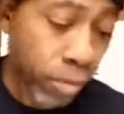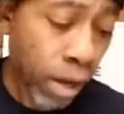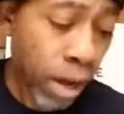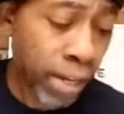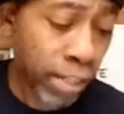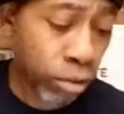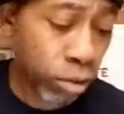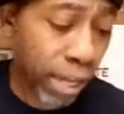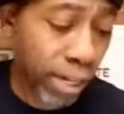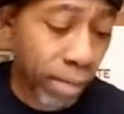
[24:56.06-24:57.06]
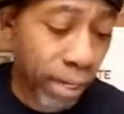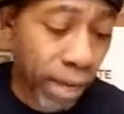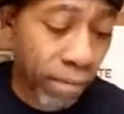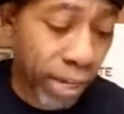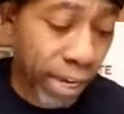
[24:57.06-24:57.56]
Yeah, so like number
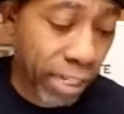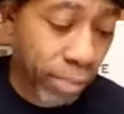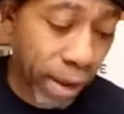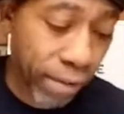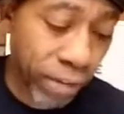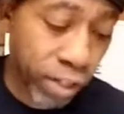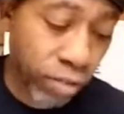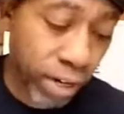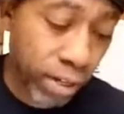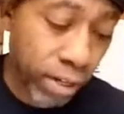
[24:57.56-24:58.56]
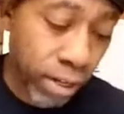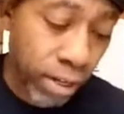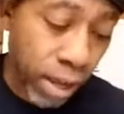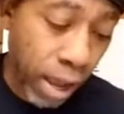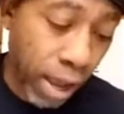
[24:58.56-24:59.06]
11, Guinness, man, featuring
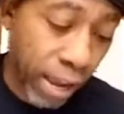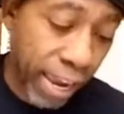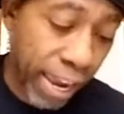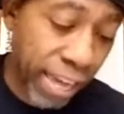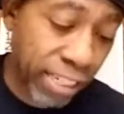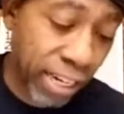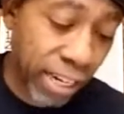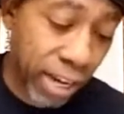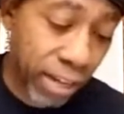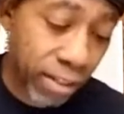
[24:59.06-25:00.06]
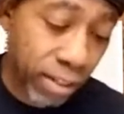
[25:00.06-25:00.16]
Angelika,